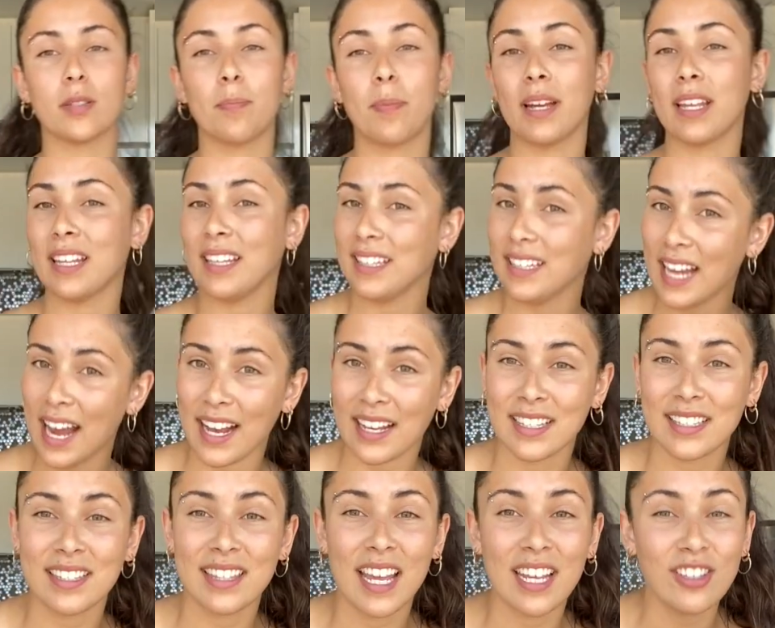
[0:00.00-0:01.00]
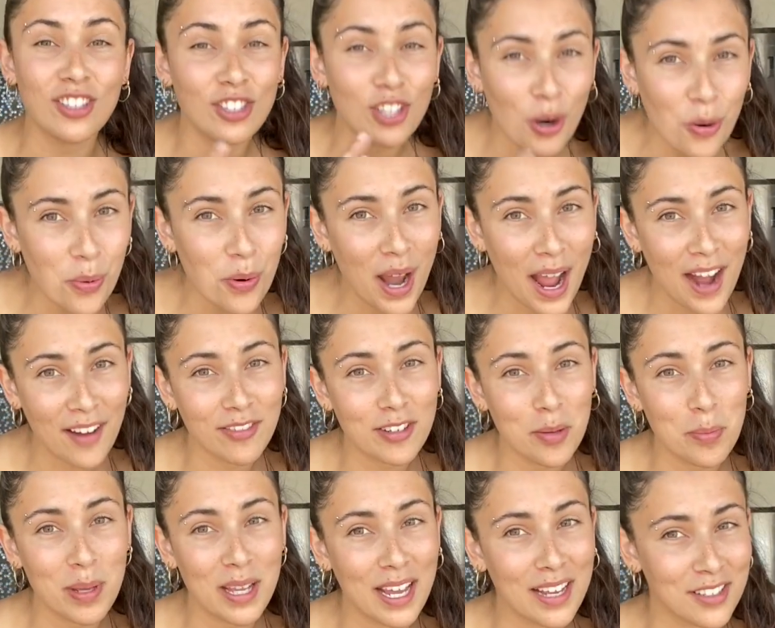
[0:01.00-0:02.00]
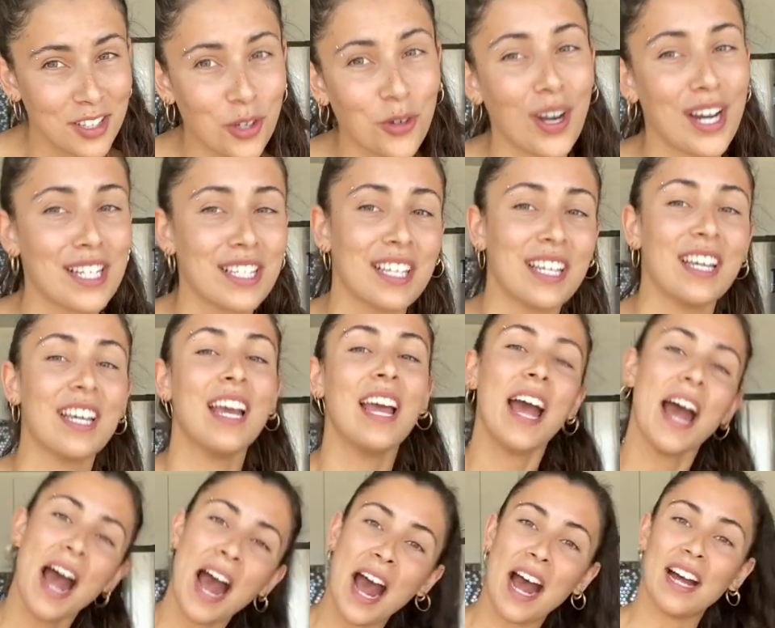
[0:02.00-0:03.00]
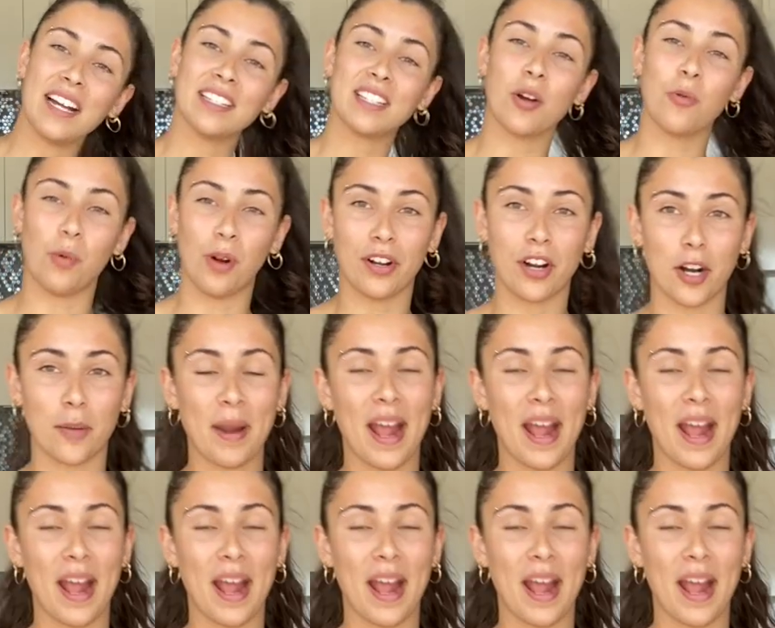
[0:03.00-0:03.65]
but yes, they don't have to be as crazy as a one arm